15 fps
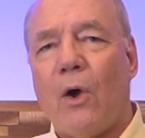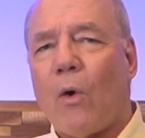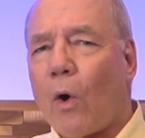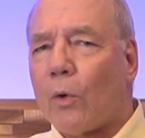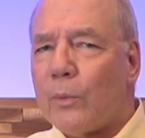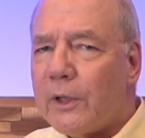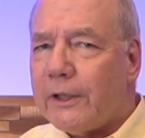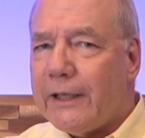
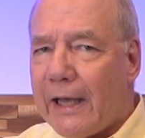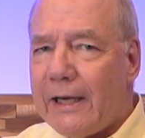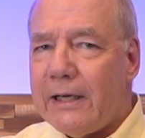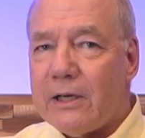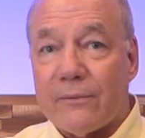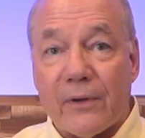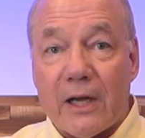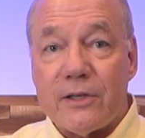or really any
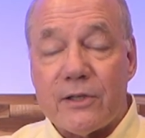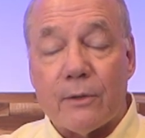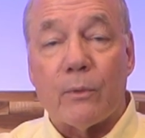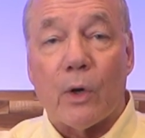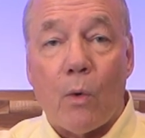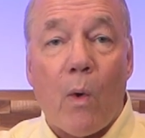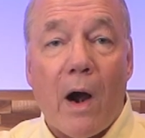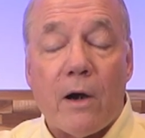device that
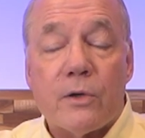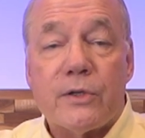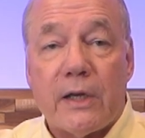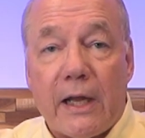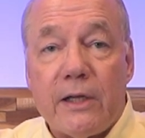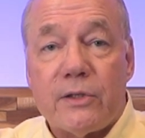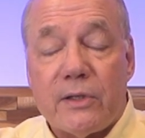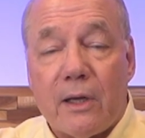requires an
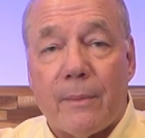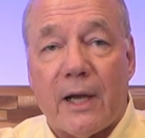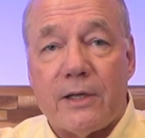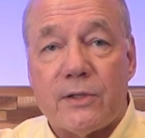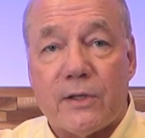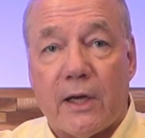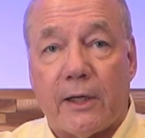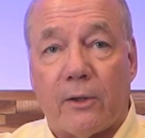HDMI
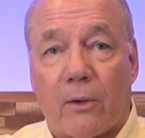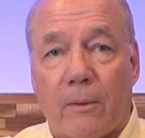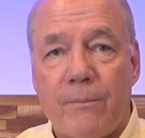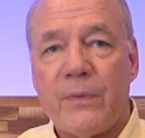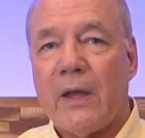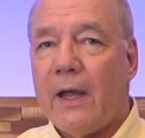signal.